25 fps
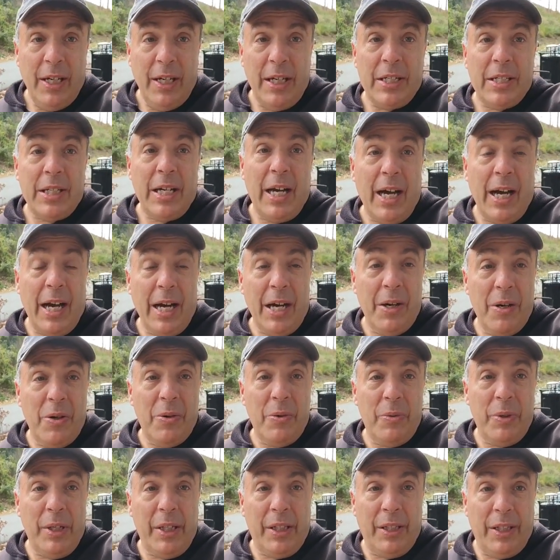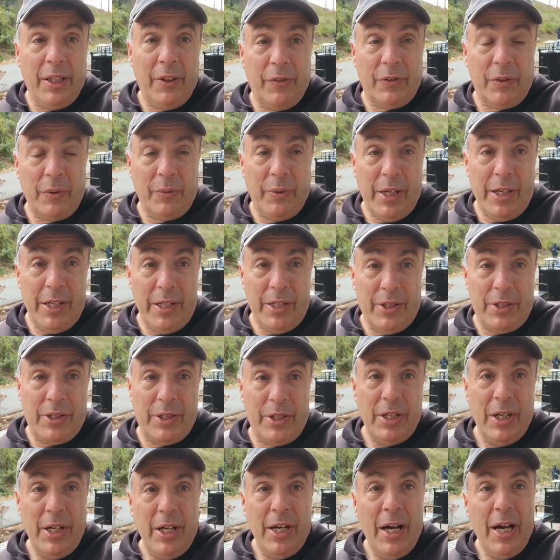It's how we lift
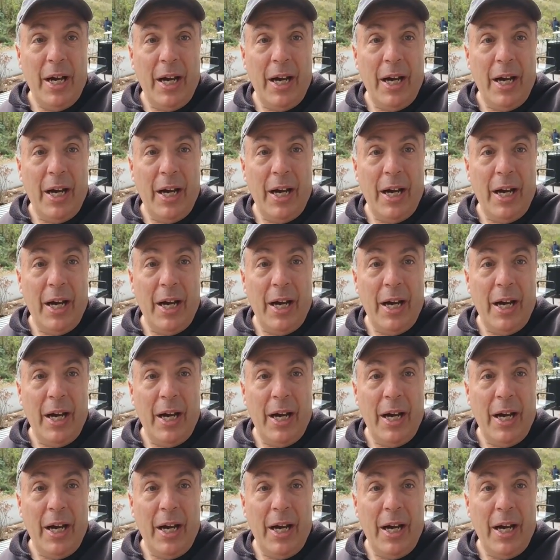weights,